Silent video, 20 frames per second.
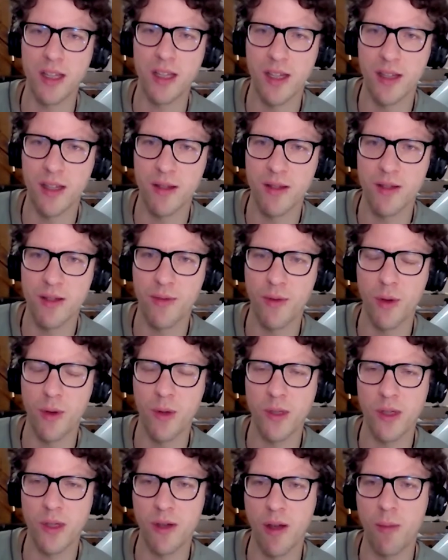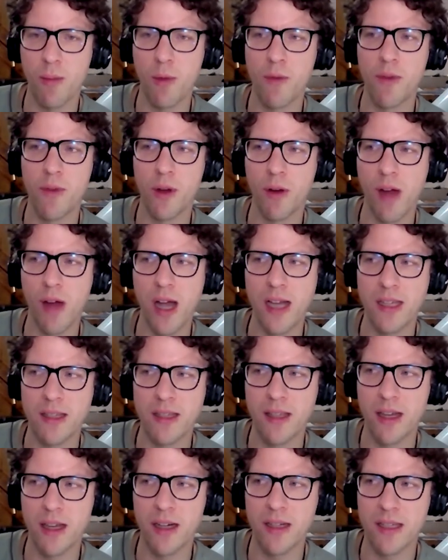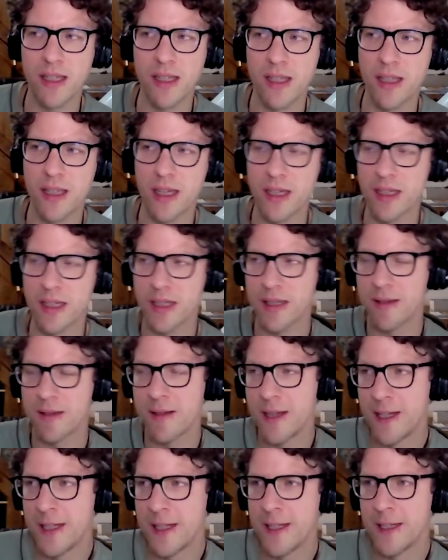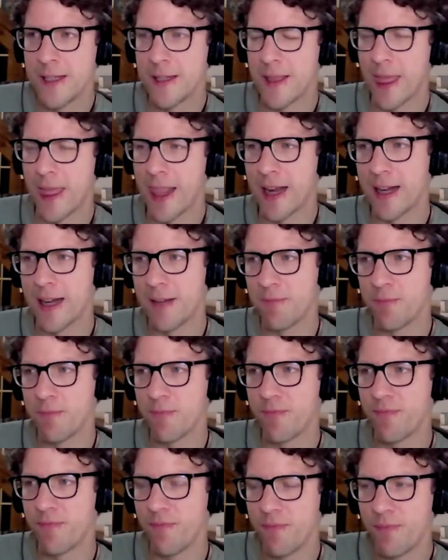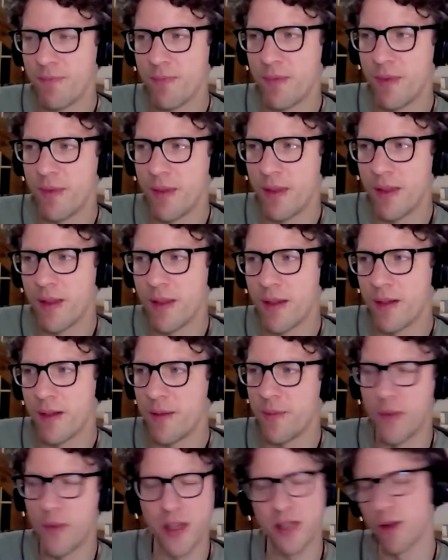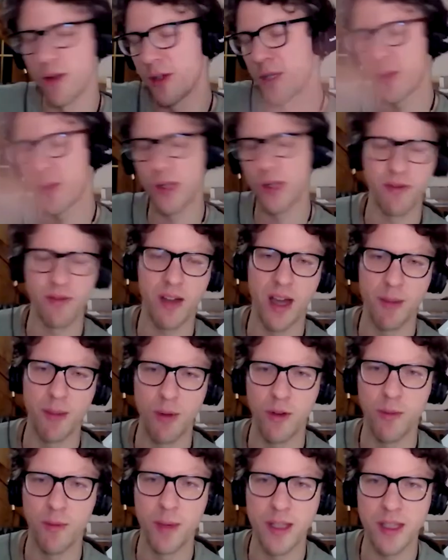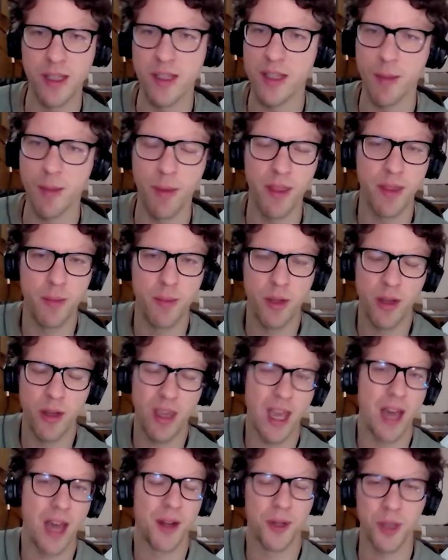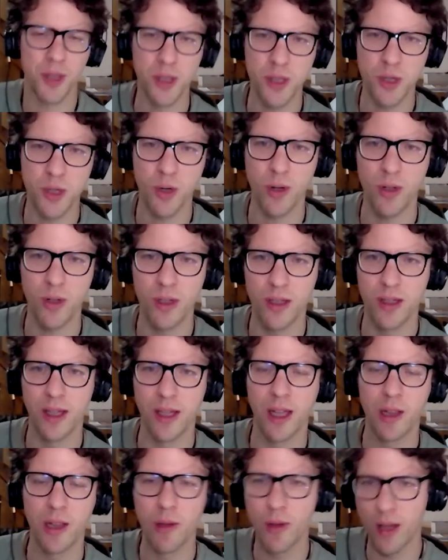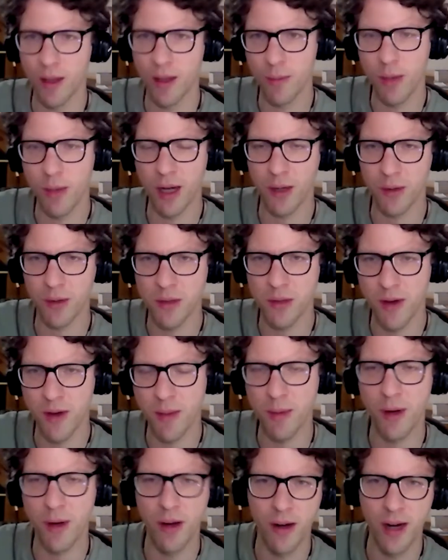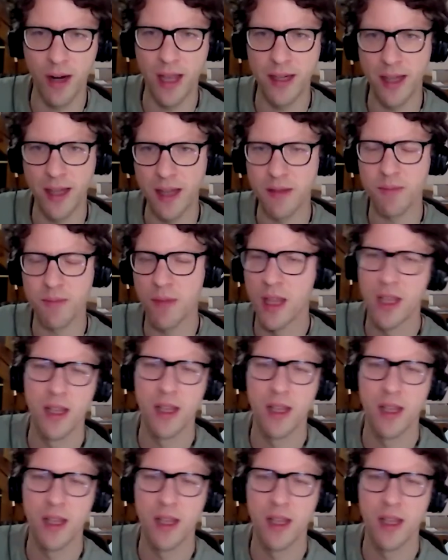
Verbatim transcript: to focus and not move your eyes, there's all sorts of eye movements, and some of them you cannot control, including microtremor and then